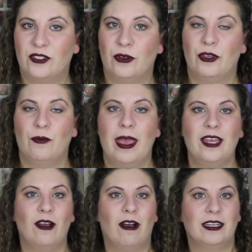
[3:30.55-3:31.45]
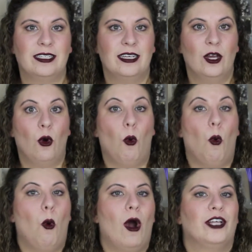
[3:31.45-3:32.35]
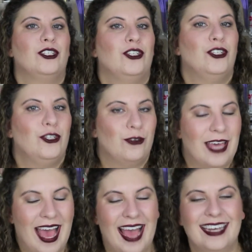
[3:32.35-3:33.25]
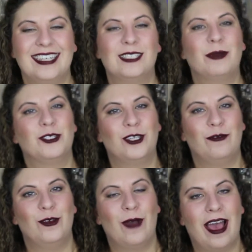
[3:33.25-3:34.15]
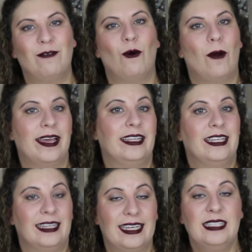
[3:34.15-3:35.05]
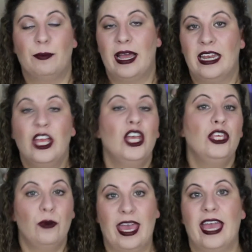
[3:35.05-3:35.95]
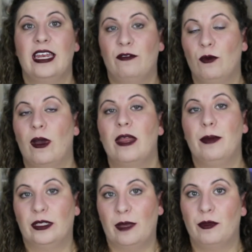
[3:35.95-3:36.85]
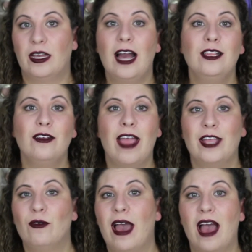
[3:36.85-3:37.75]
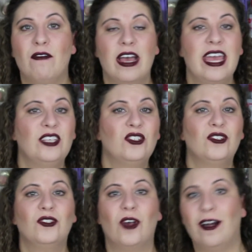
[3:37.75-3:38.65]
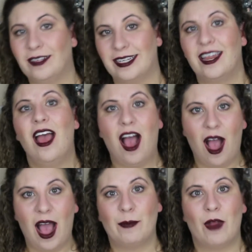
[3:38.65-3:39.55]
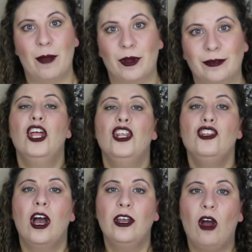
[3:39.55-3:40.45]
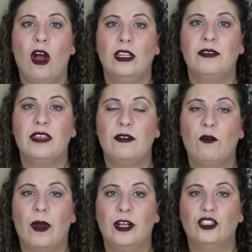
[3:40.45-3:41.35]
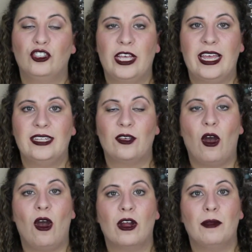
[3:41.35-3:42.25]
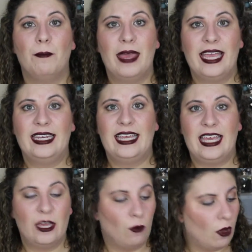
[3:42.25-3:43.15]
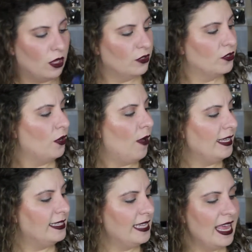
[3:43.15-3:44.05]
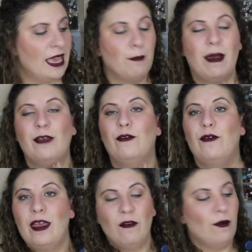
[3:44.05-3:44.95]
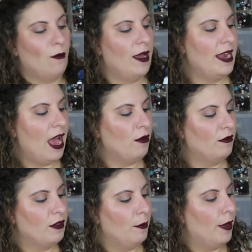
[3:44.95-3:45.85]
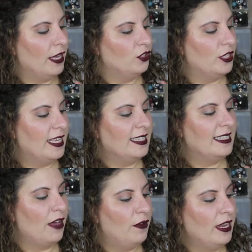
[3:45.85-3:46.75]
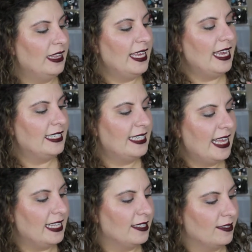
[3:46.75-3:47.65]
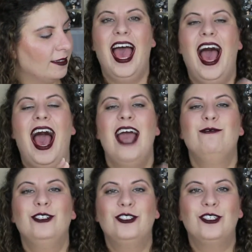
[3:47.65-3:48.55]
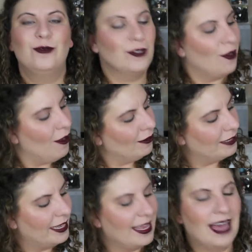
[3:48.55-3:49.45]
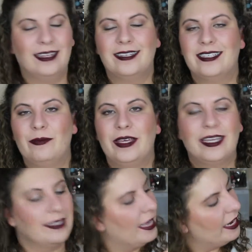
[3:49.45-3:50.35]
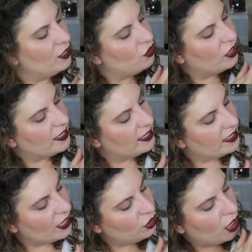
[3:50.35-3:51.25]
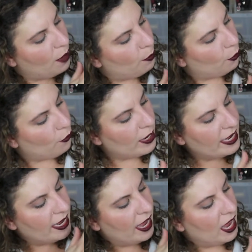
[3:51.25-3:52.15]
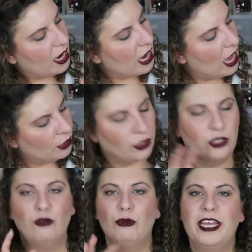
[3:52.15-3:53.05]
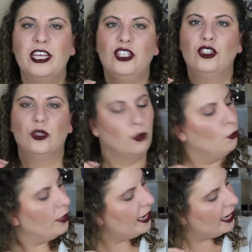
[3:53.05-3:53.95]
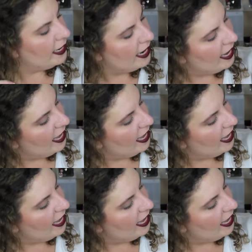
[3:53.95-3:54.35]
So you may not want to do that, especially if you have oily lids, but you can if you want to build up the color and you have a solid eye primer. Not all of the foiled shades are made equal, so I'd say my favorite one out of the bunch is definitely Tinsel. I wish this was called Galaxy because it is just such a pretty color, grayish green.